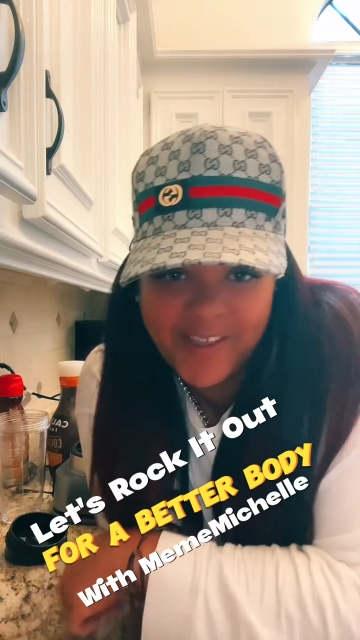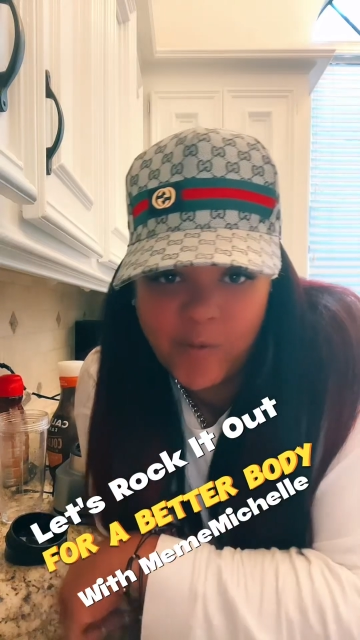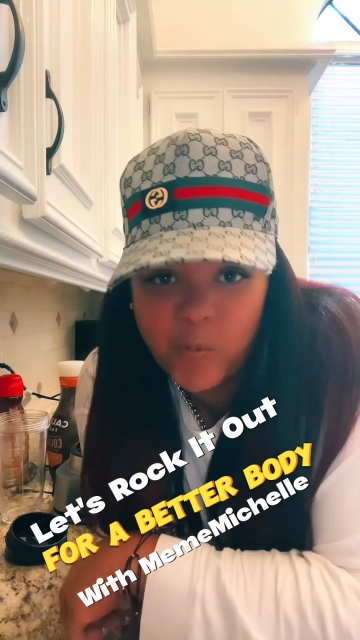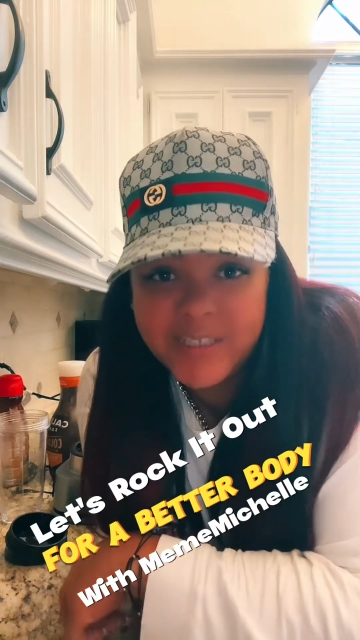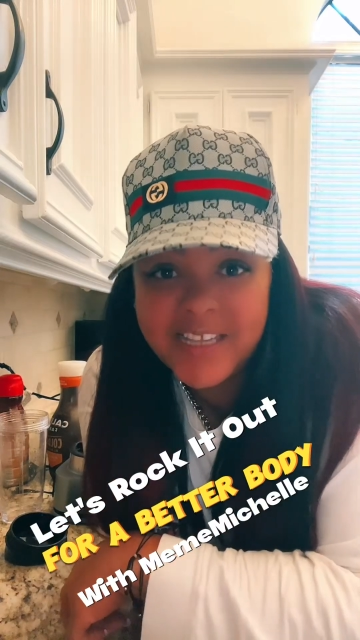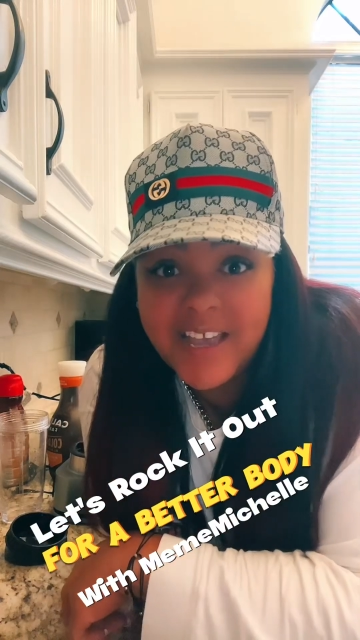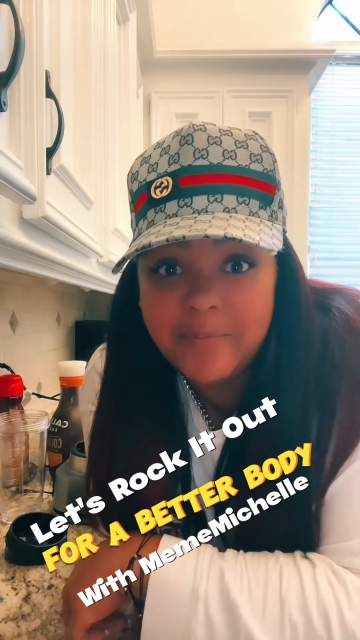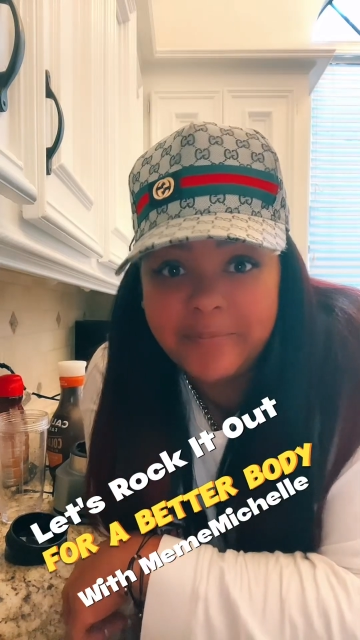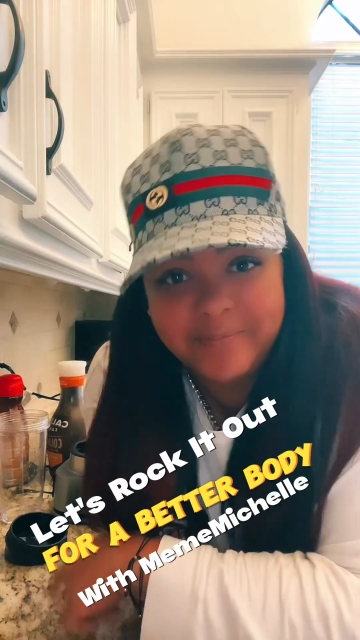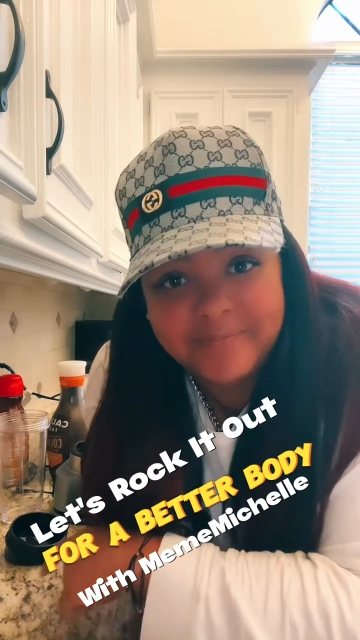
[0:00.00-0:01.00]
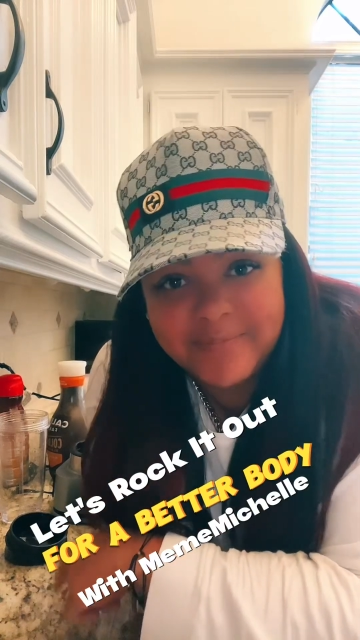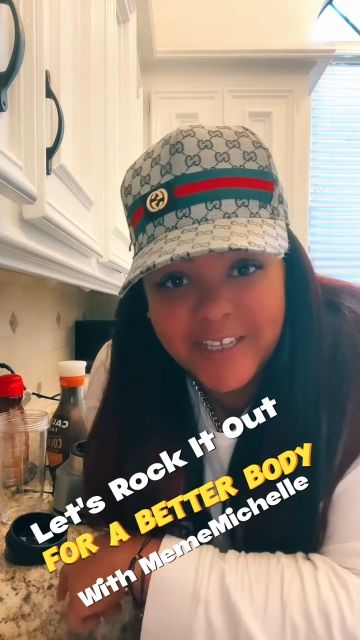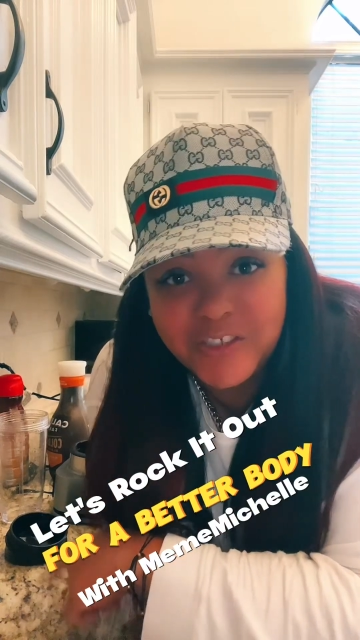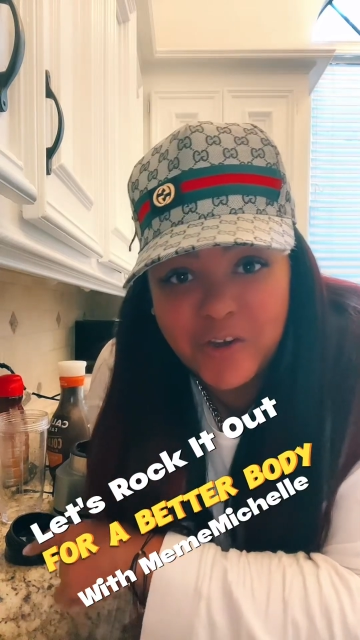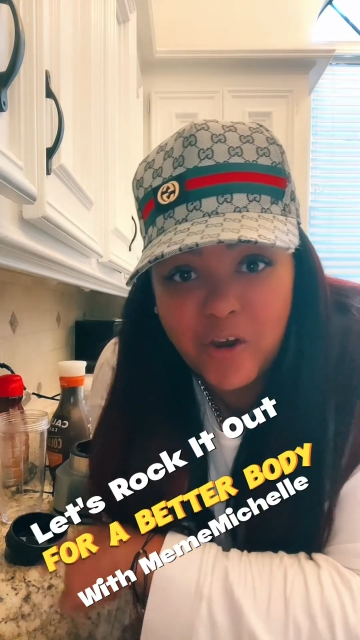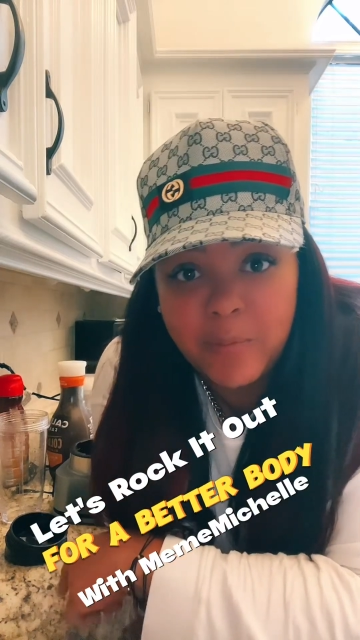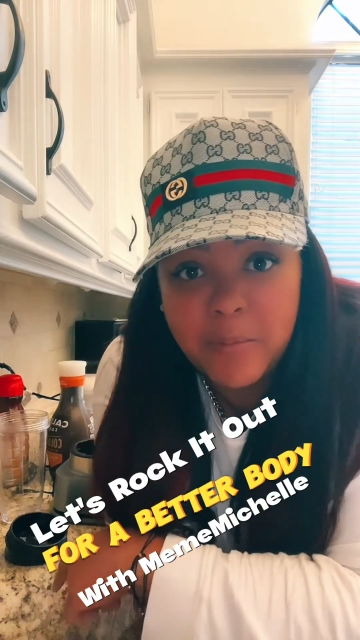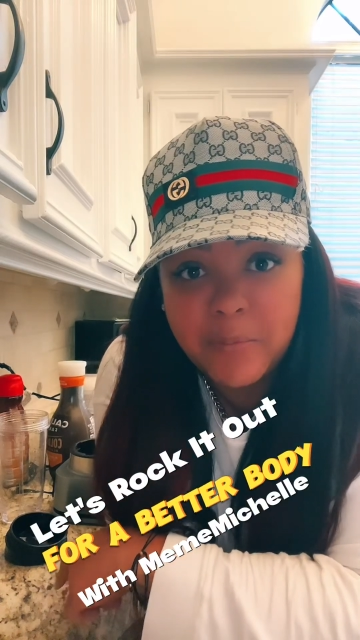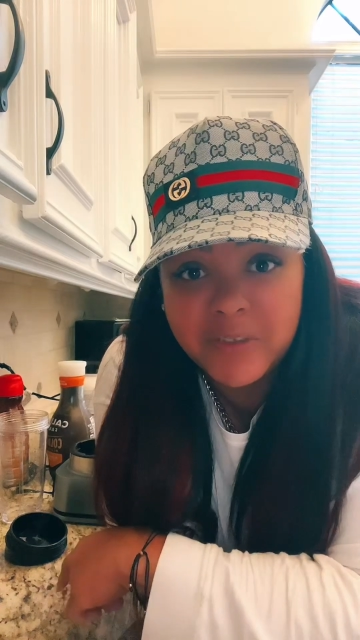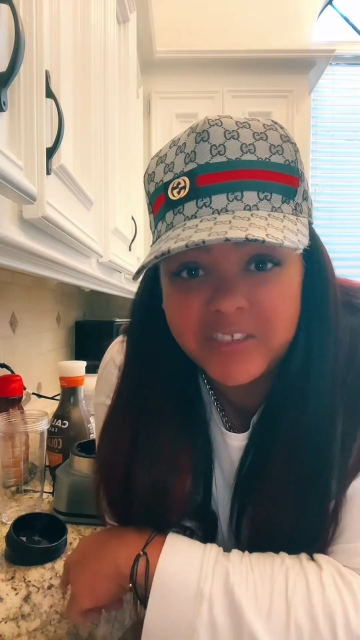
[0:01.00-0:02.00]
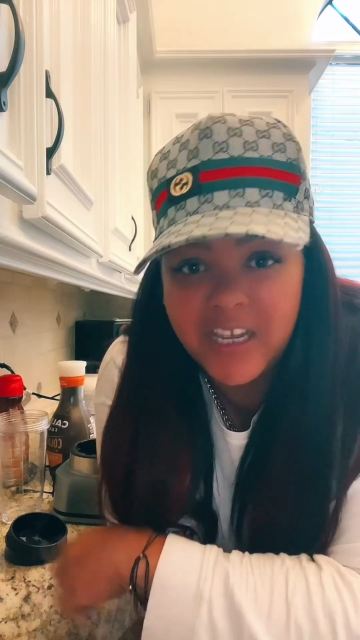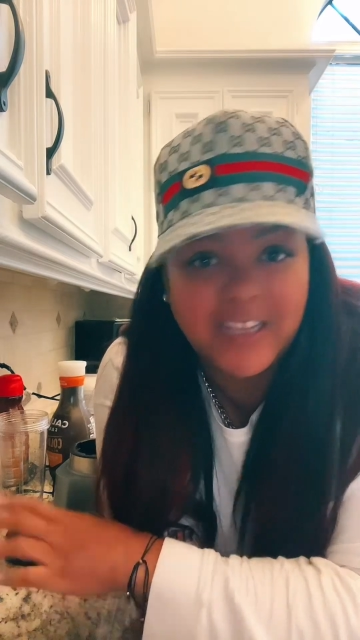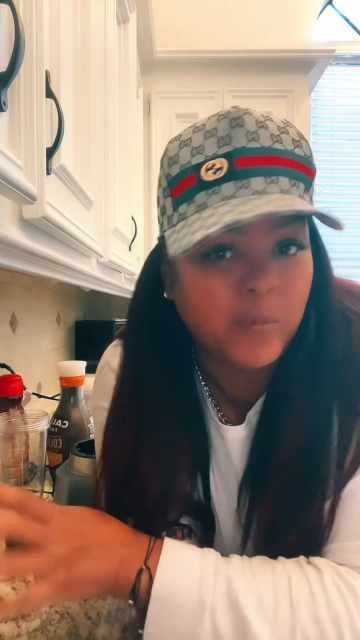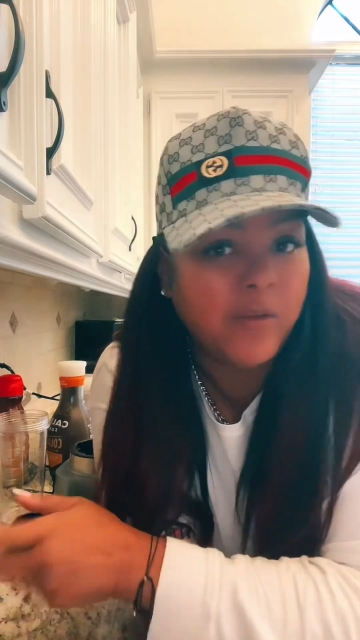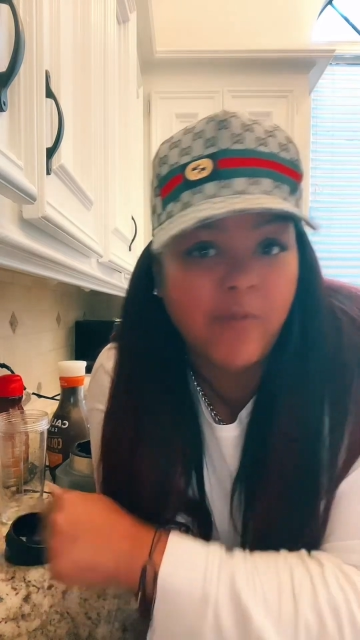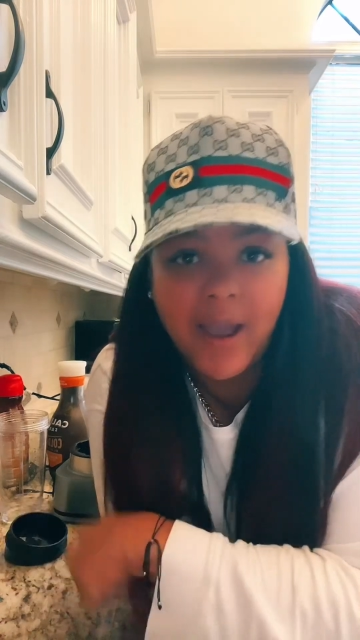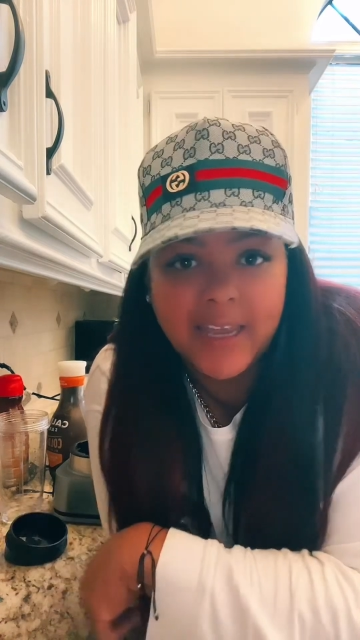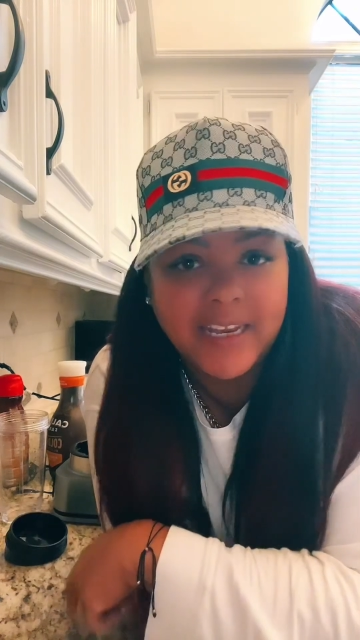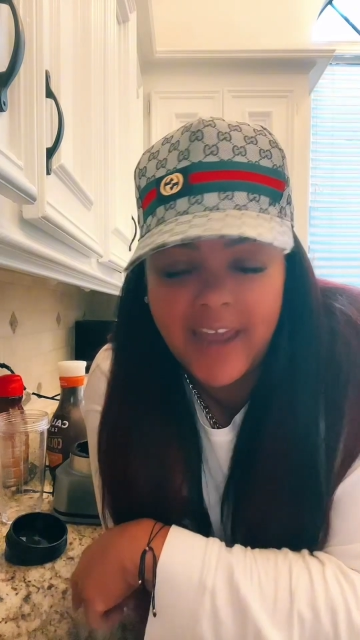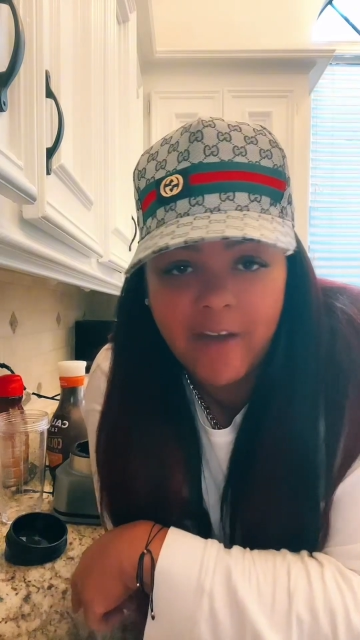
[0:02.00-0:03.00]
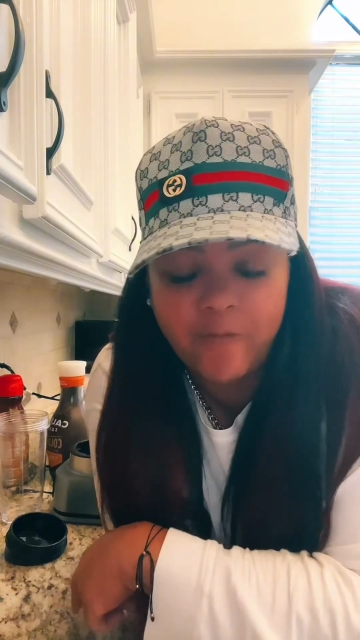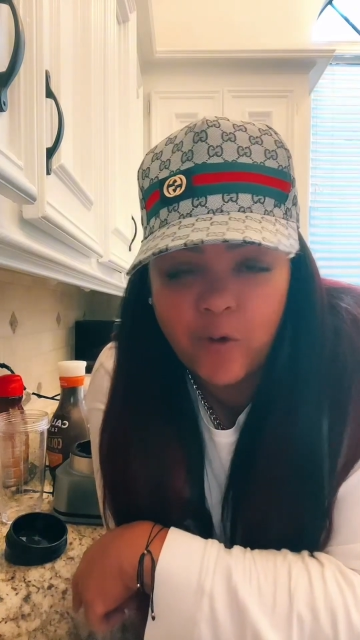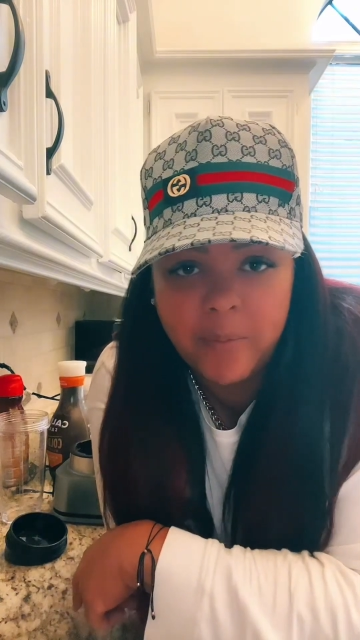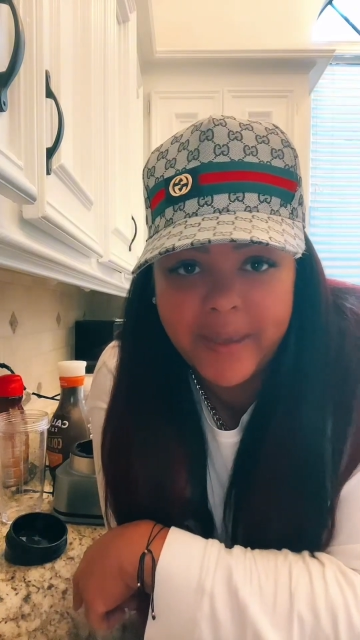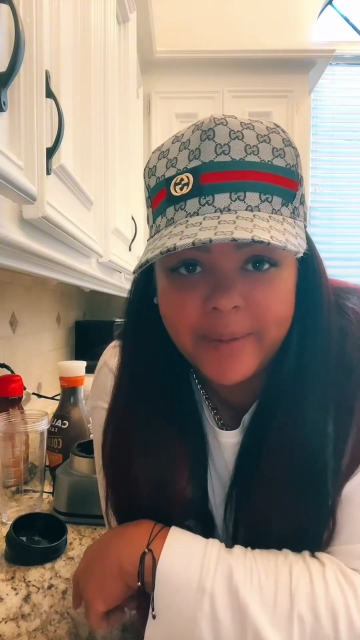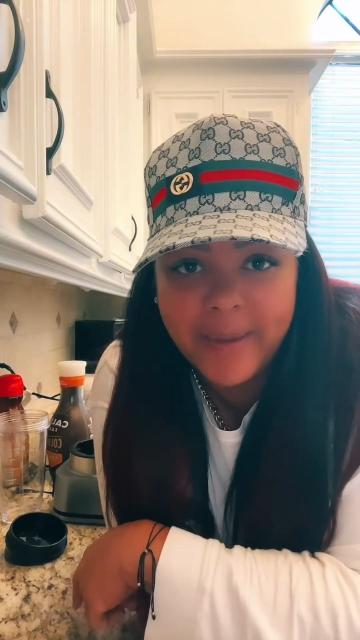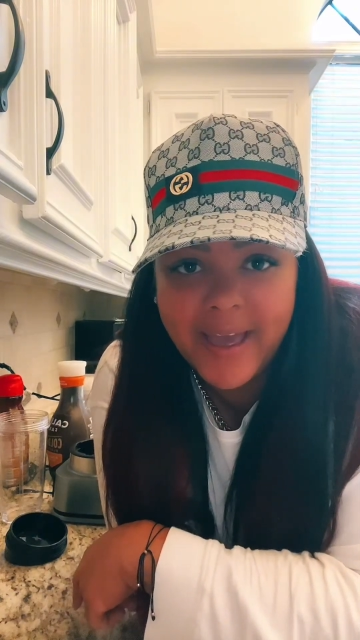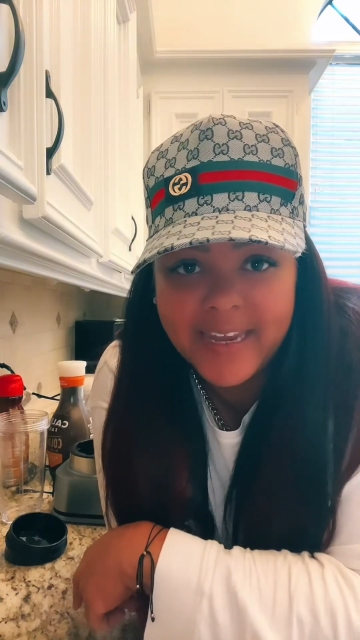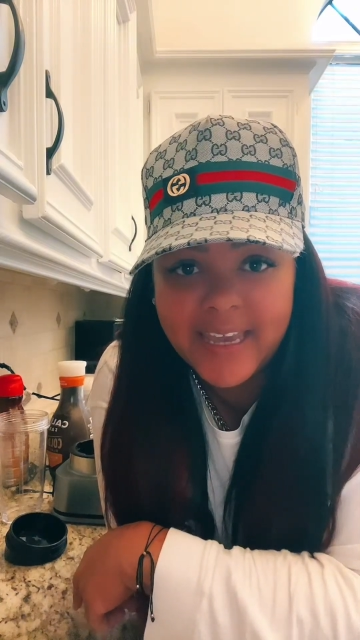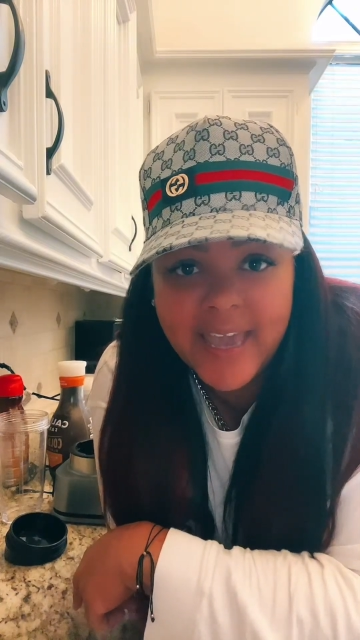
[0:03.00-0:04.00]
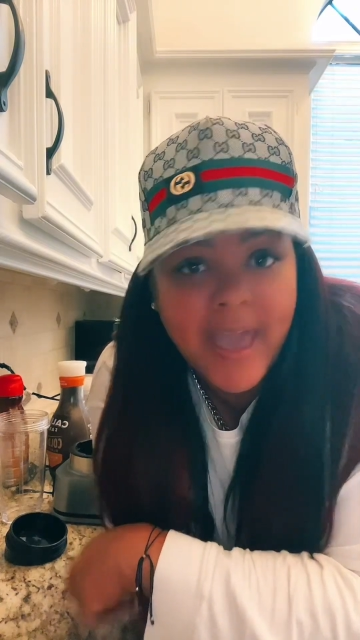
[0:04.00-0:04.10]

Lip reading: What's up? It's your girl Mimi Michelle, and we rocking it out for a better body.